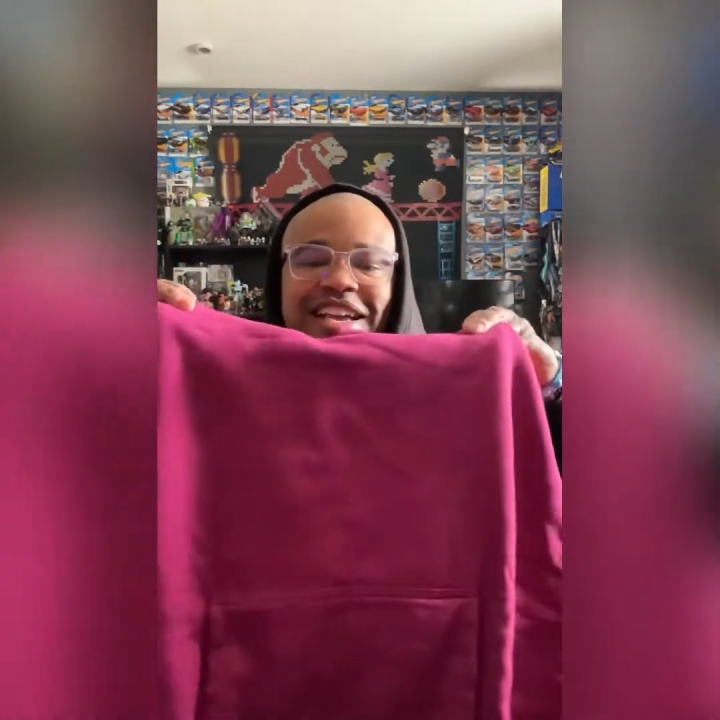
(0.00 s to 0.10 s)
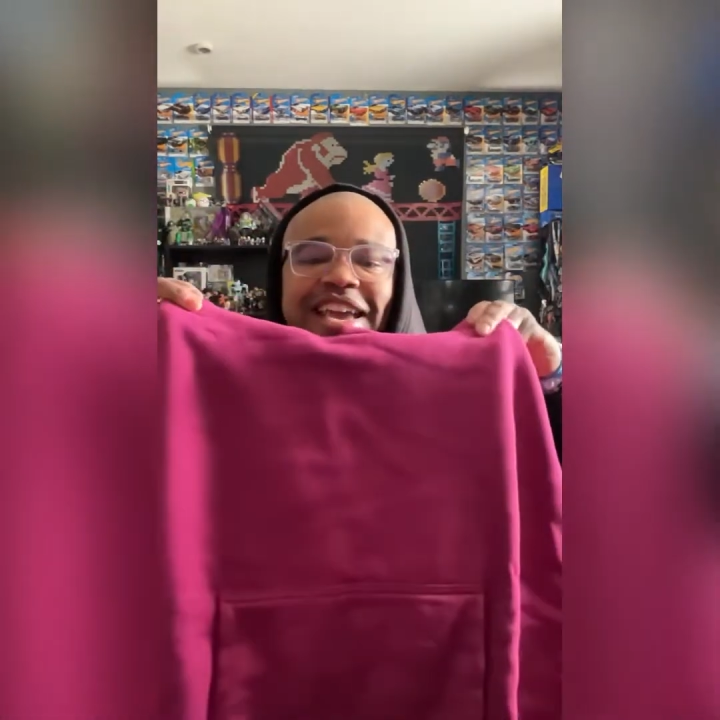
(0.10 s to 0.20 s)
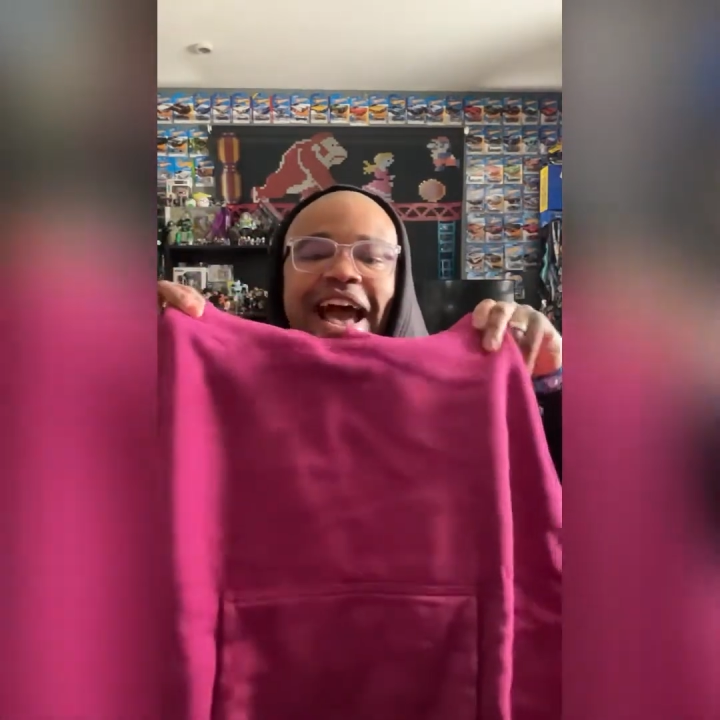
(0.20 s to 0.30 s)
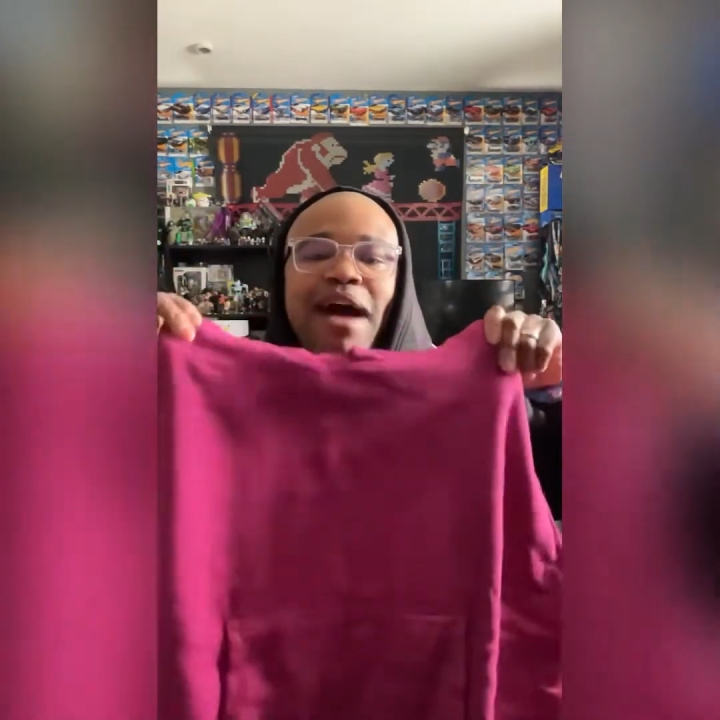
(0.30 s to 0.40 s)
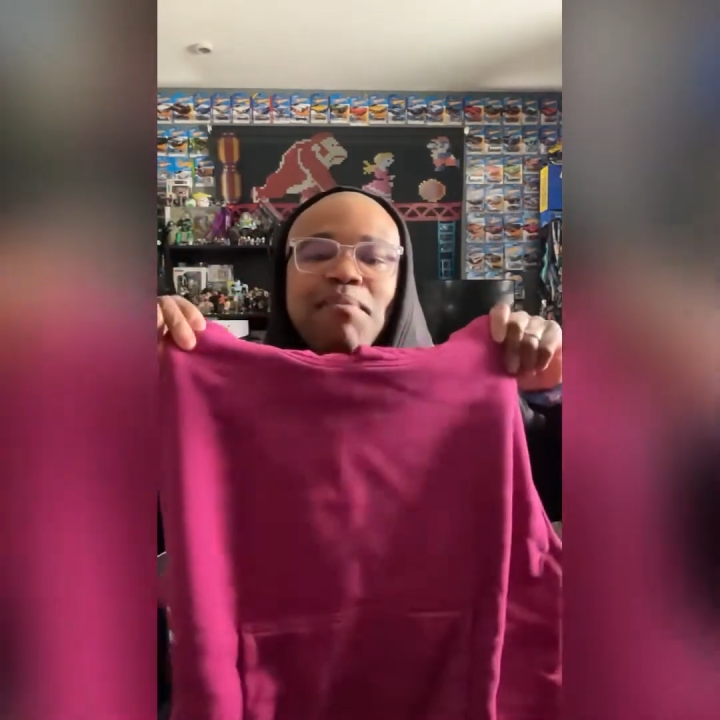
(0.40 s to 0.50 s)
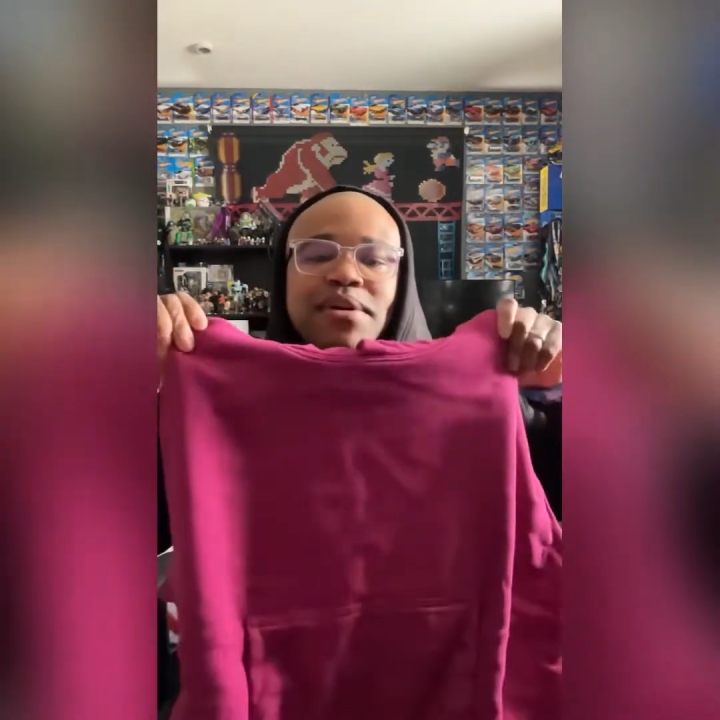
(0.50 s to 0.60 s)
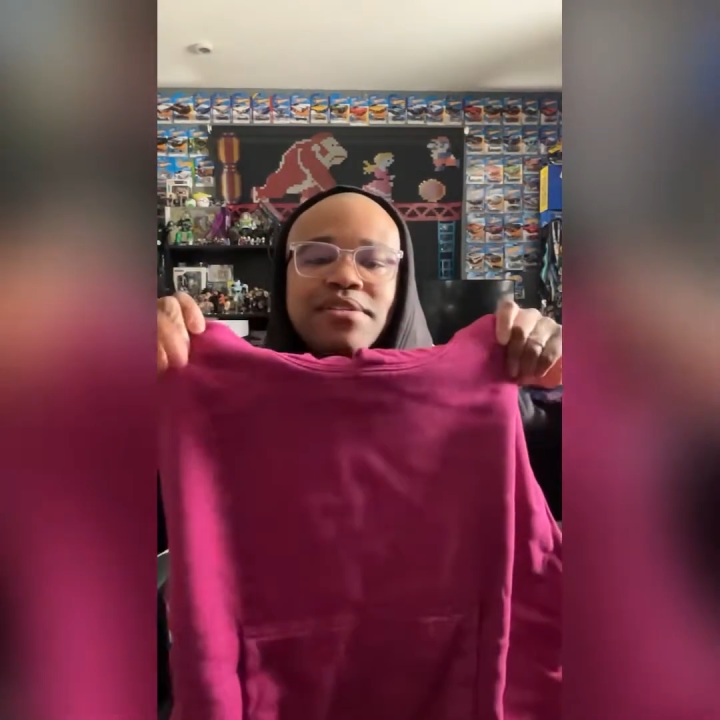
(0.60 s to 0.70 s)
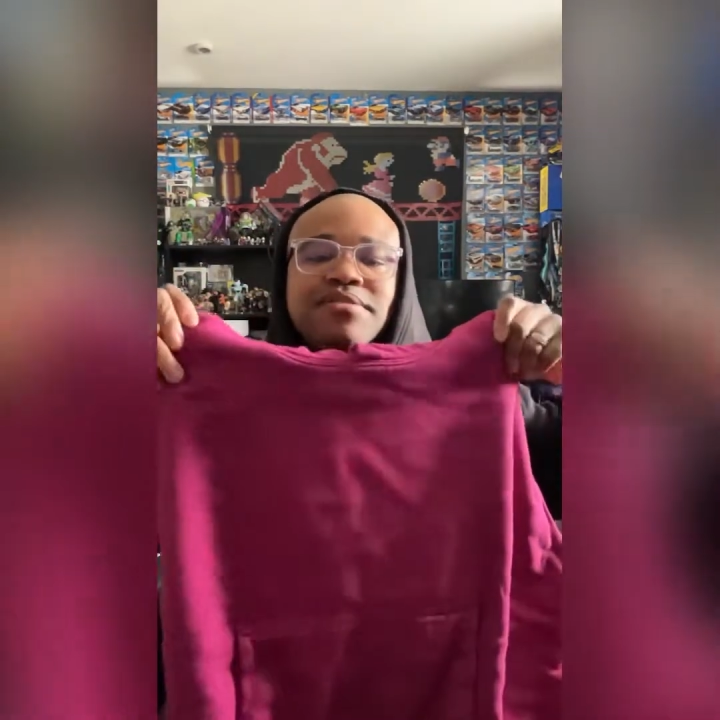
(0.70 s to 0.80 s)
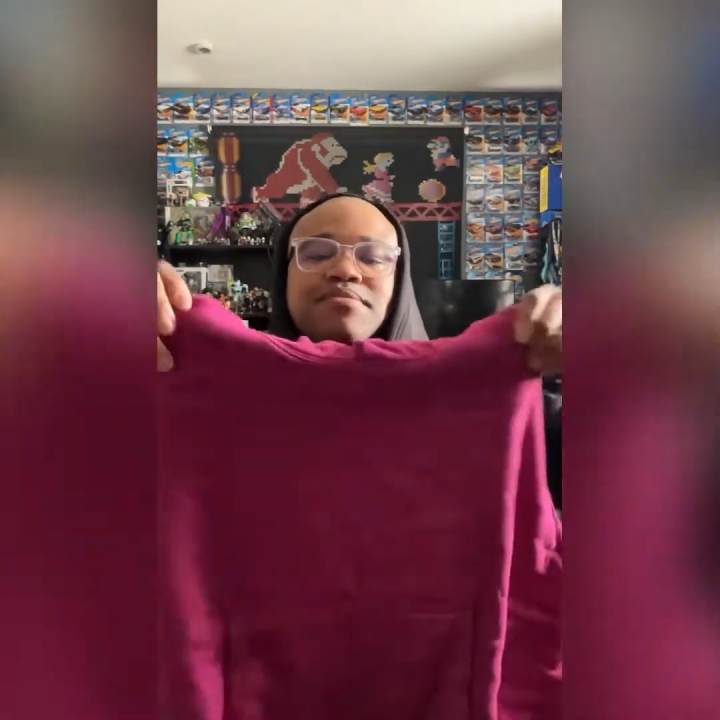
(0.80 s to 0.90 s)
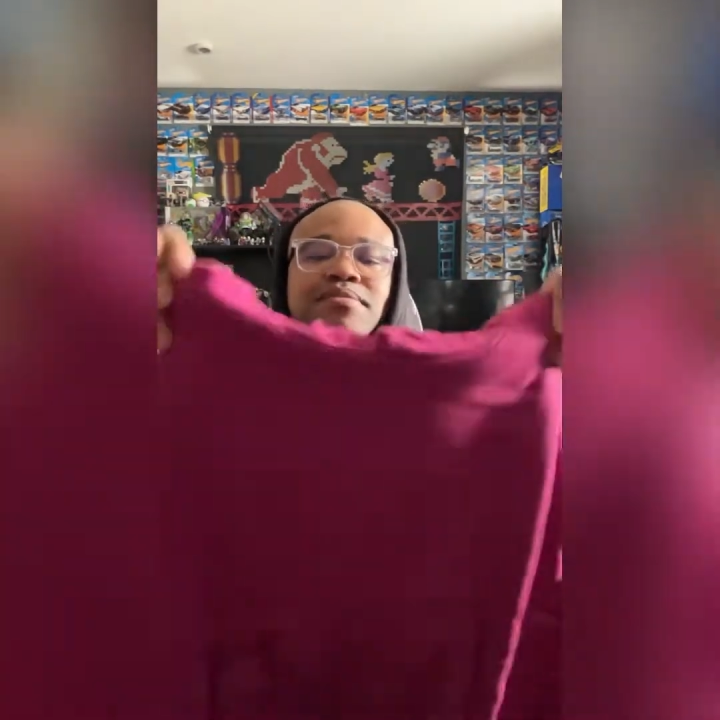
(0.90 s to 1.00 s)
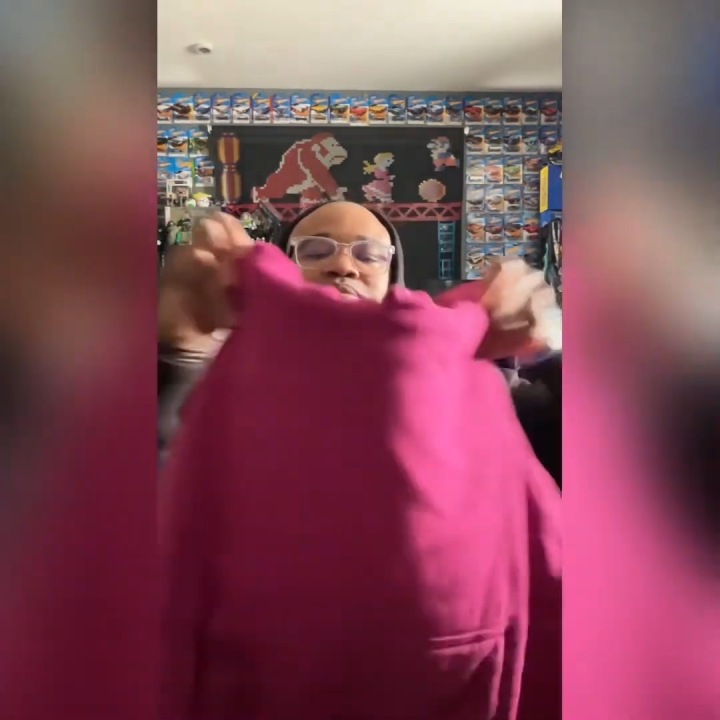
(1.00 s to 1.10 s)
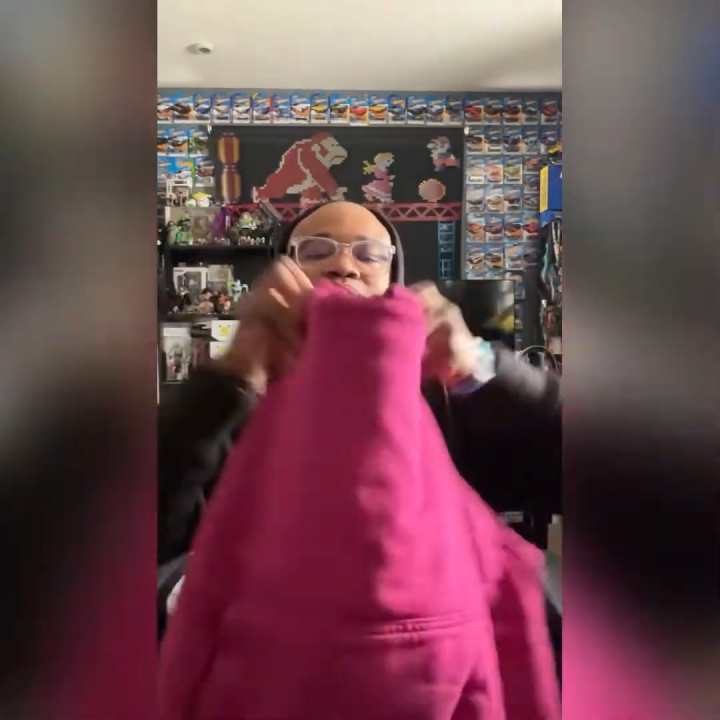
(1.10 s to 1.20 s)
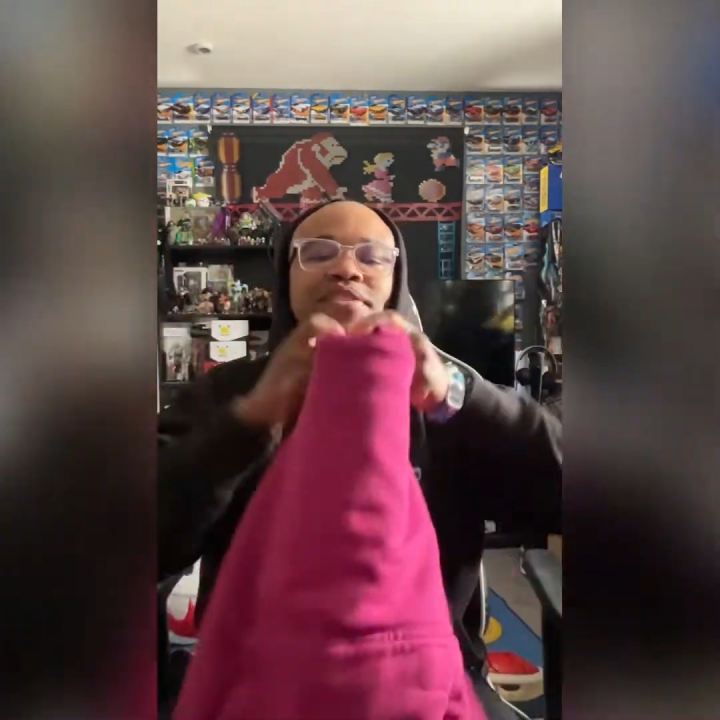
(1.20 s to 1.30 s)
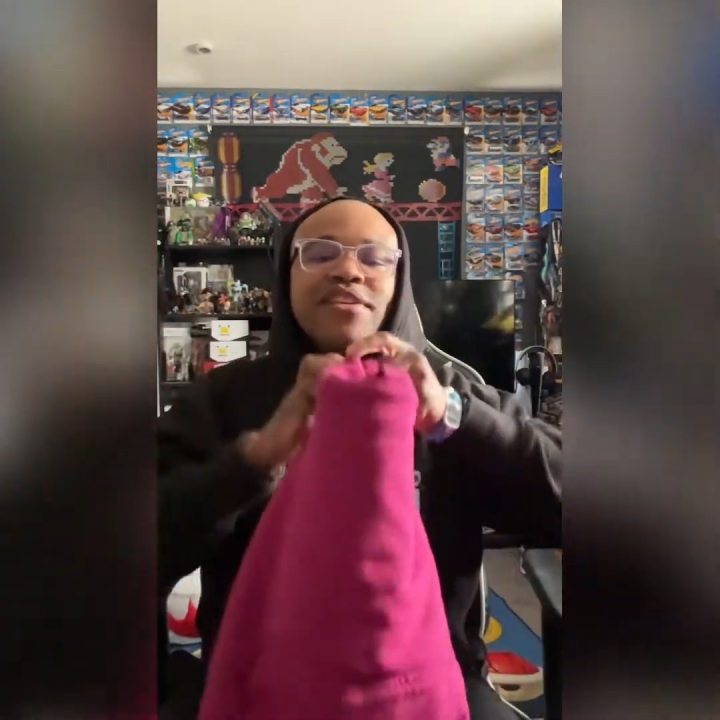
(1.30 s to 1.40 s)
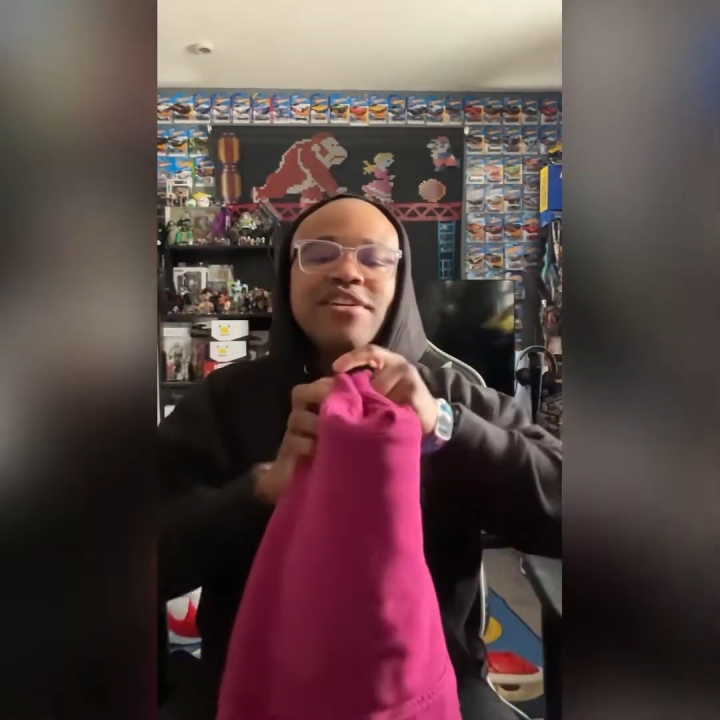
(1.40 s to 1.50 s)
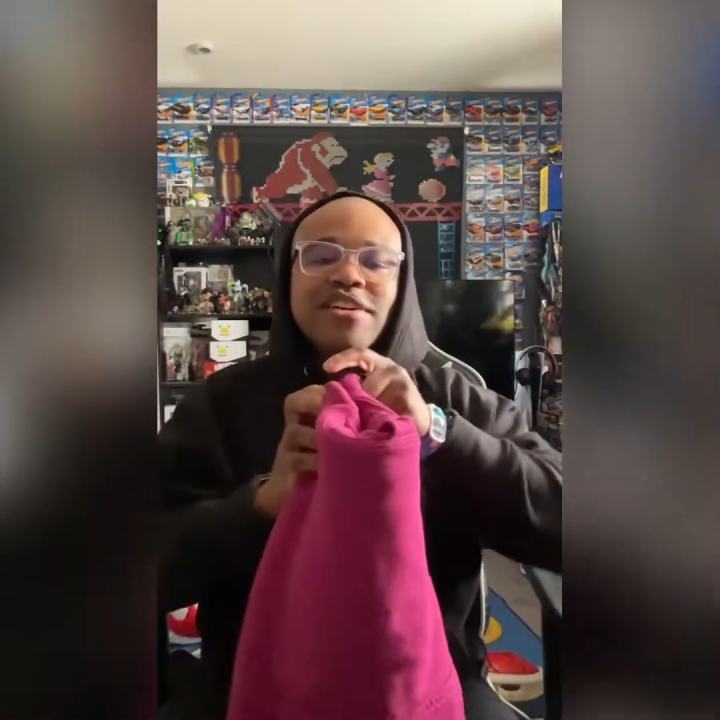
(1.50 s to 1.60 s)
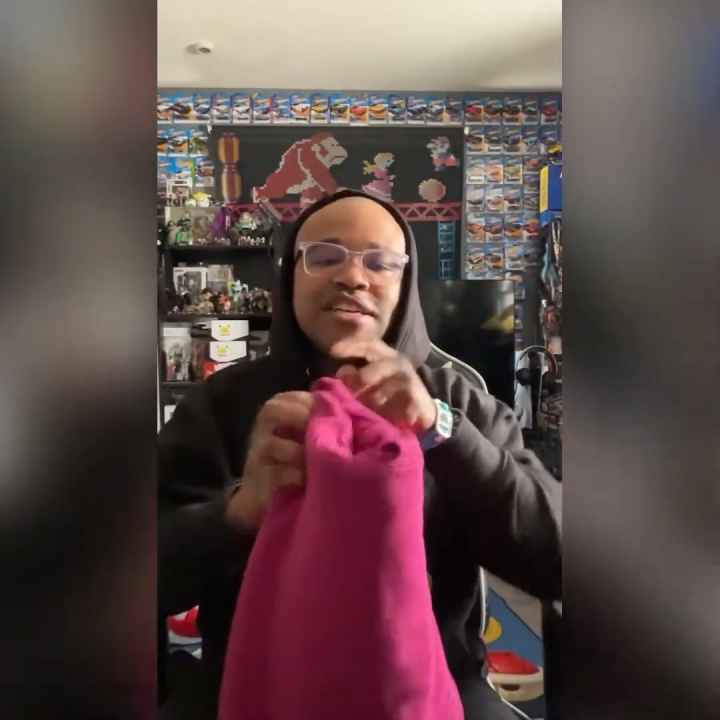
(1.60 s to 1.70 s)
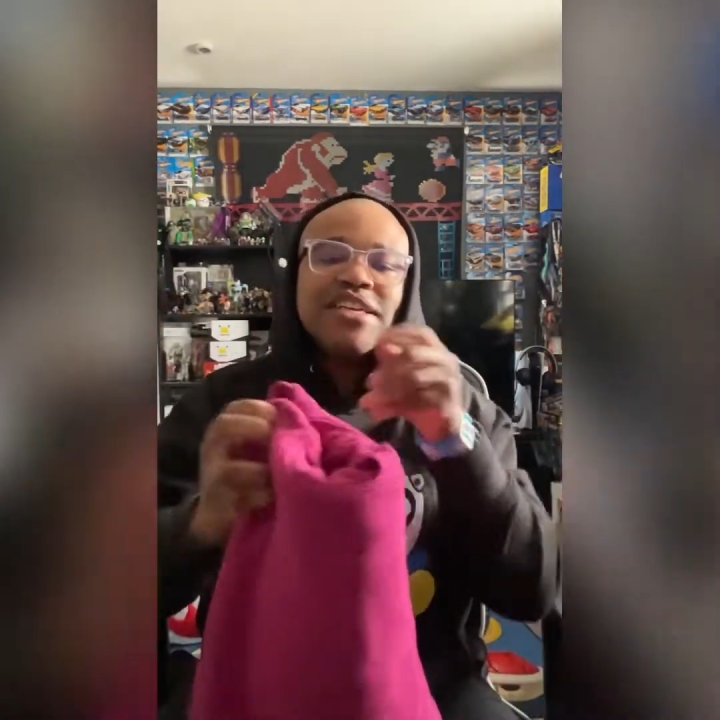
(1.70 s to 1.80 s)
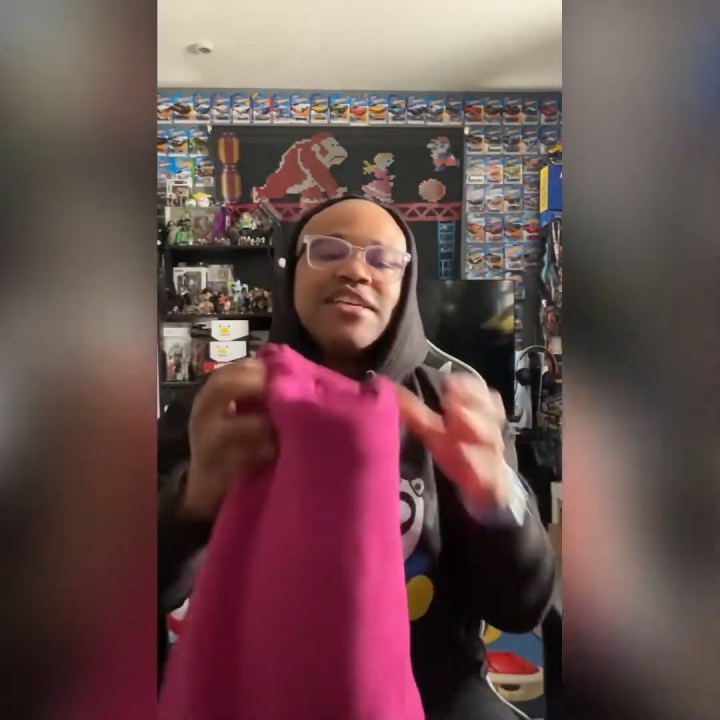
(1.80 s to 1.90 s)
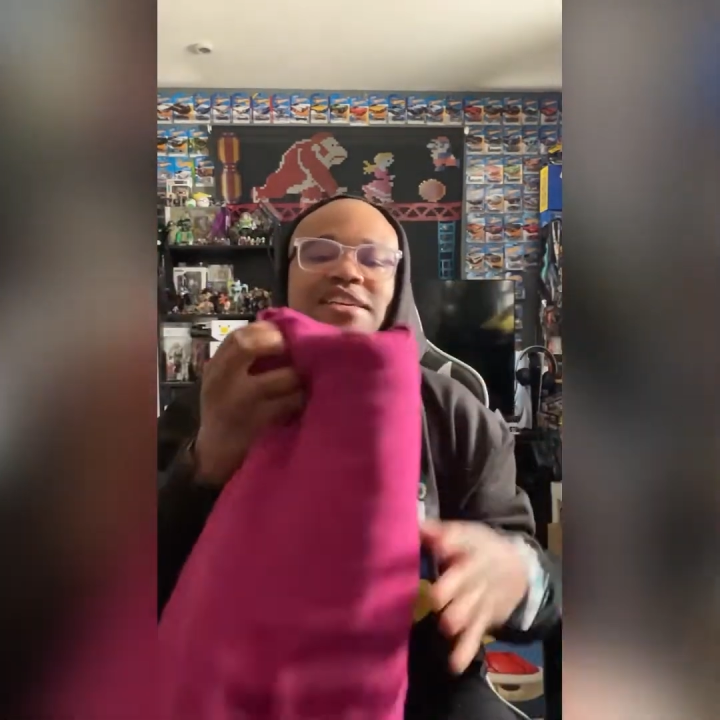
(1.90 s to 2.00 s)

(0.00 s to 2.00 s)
Gap hoodie.